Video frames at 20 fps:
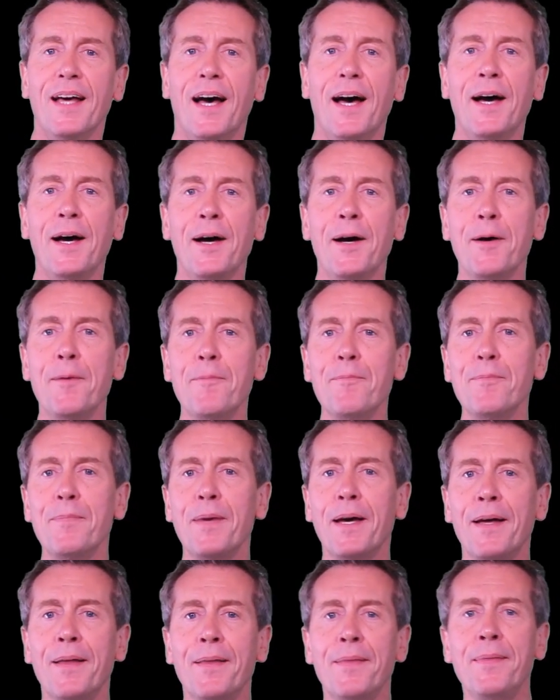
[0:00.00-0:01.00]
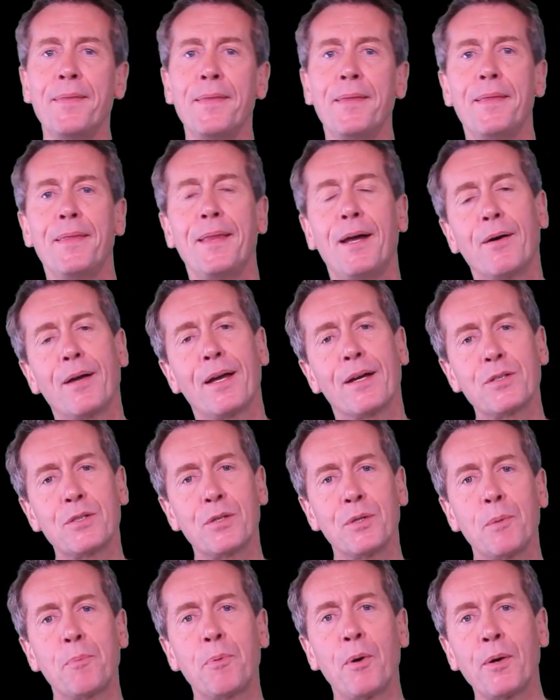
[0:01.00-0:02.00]
And now, yeah,
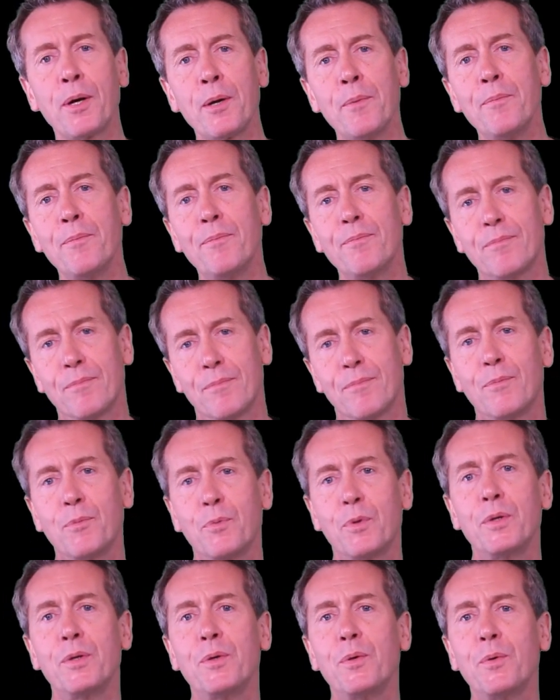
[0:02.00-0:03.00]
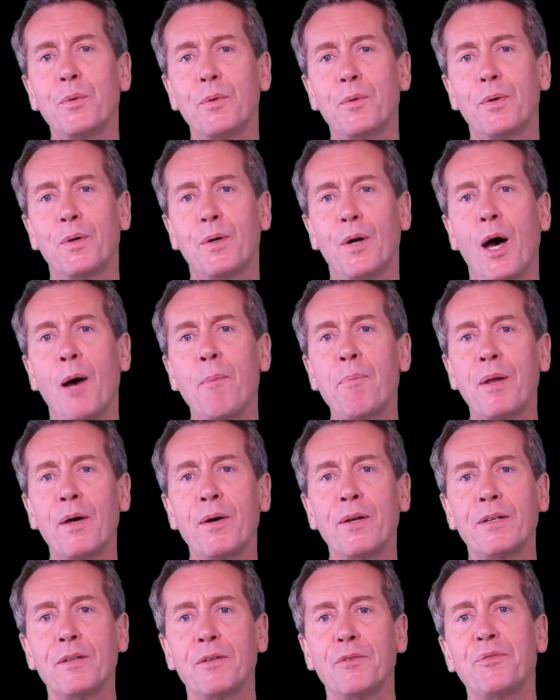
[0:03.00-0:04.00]
so the program, we'll
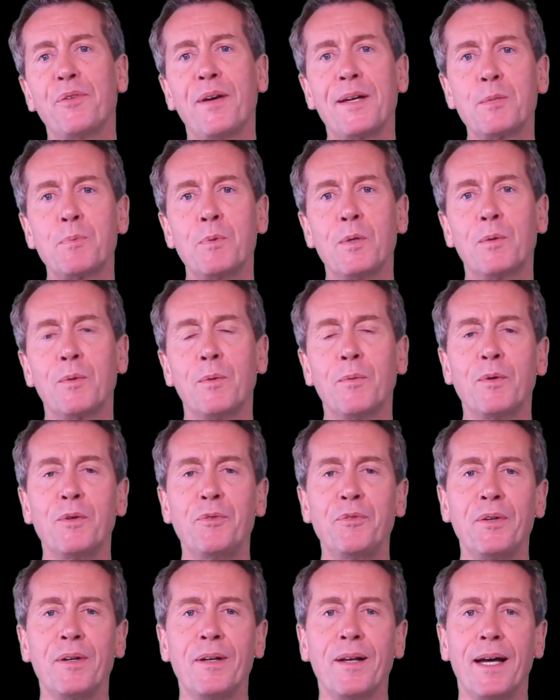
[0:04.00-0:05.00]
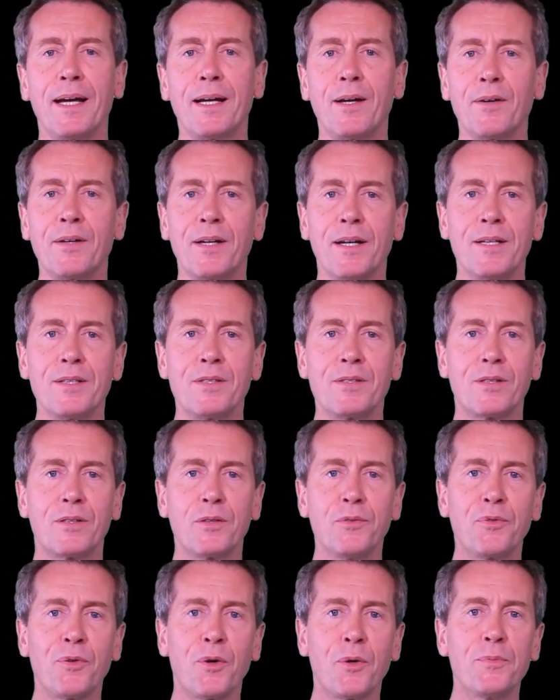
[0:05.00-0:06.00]
upload it on Facebook when we feel like, okay, it's
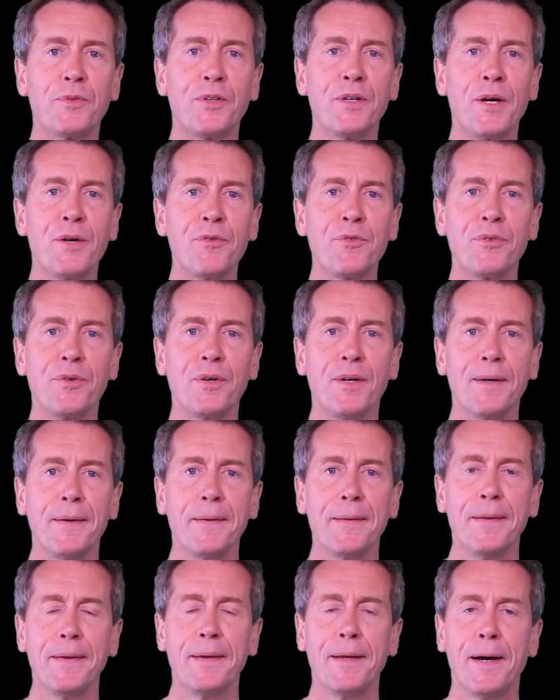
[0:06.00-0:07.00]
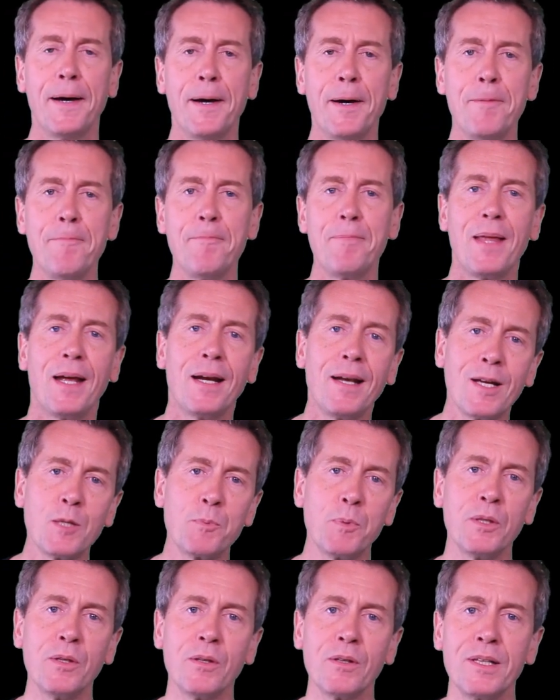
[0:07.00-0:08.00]
confirmed enough. And
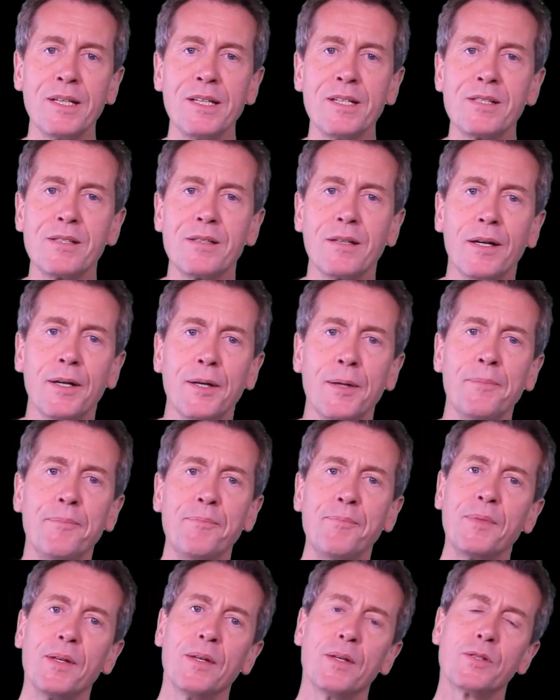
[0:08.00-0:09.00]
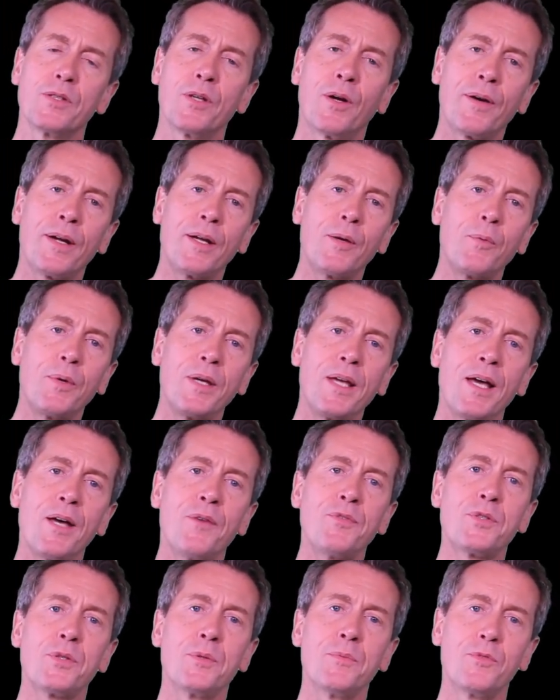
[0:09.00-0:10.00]
last but not least, sorry, we
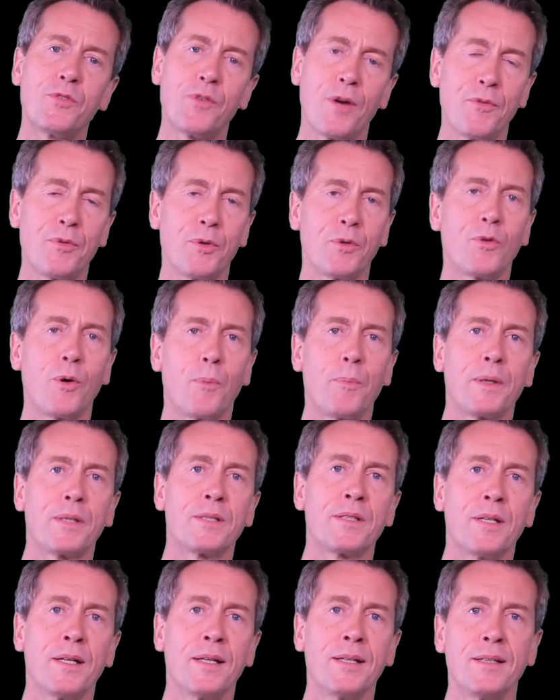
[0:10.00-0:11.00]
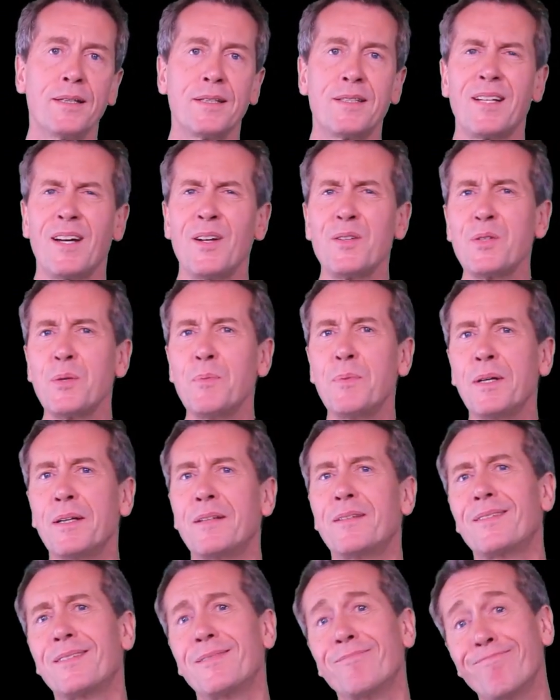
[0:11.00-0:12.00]
have some travel topics, and it sounds a
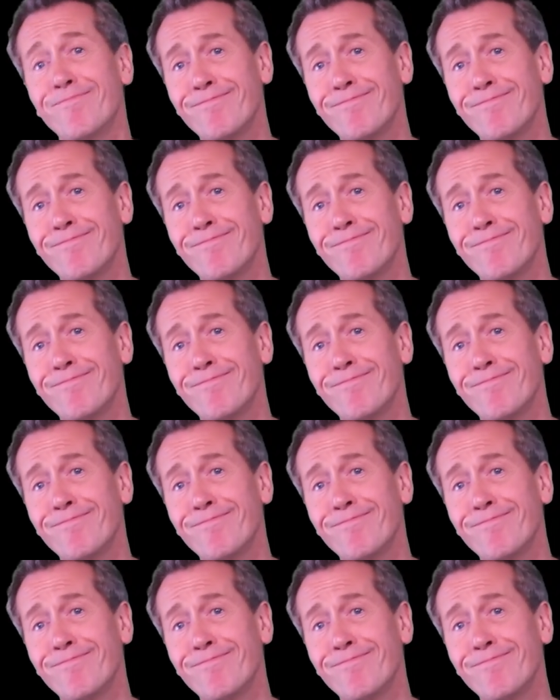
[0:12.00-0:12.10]
bit